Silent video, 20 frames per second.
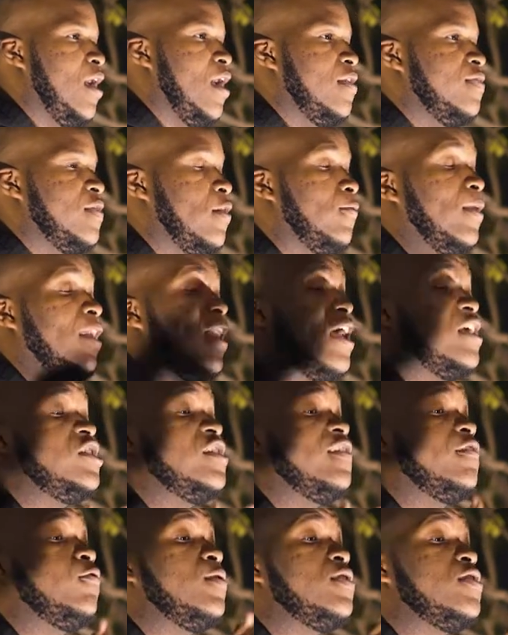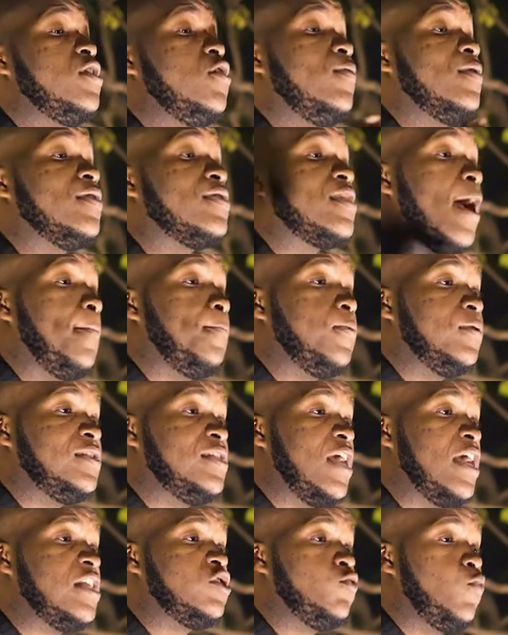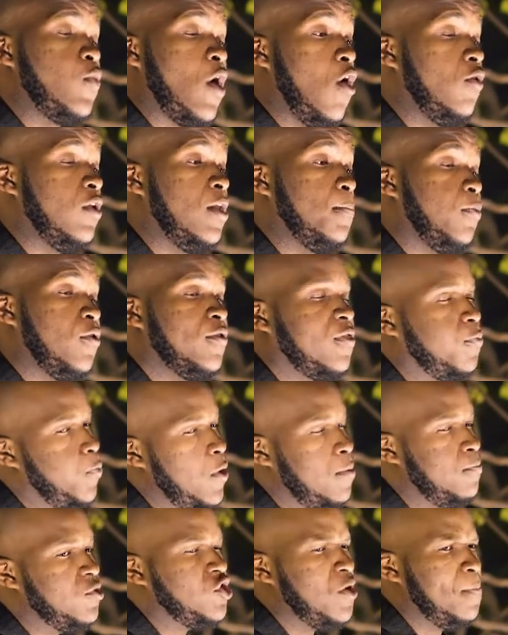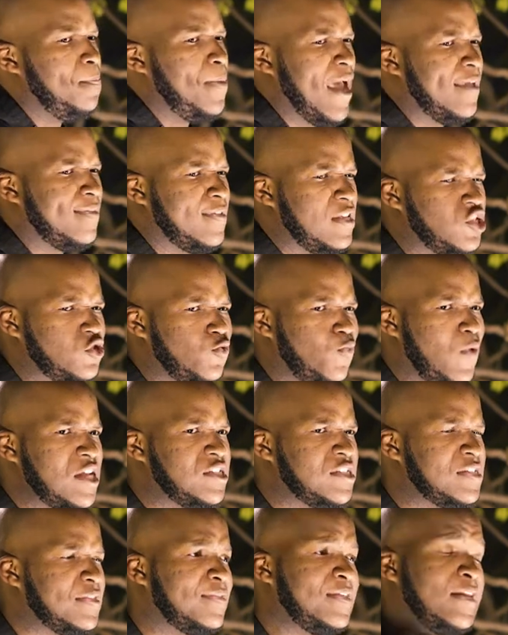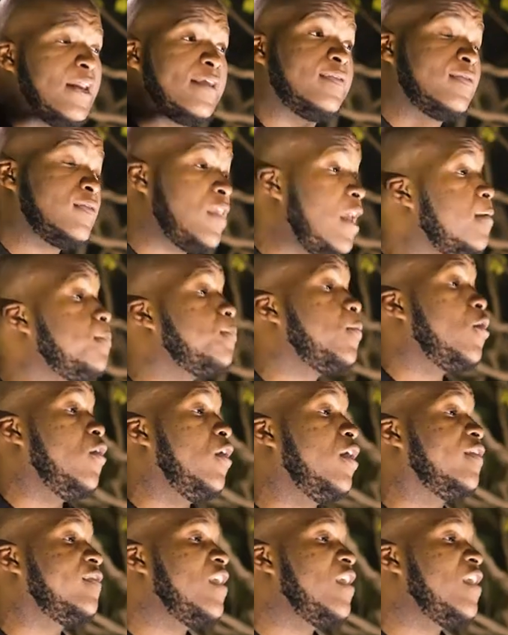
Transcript: That relations with you without protection will only birth premature bad situations. And us thick boys,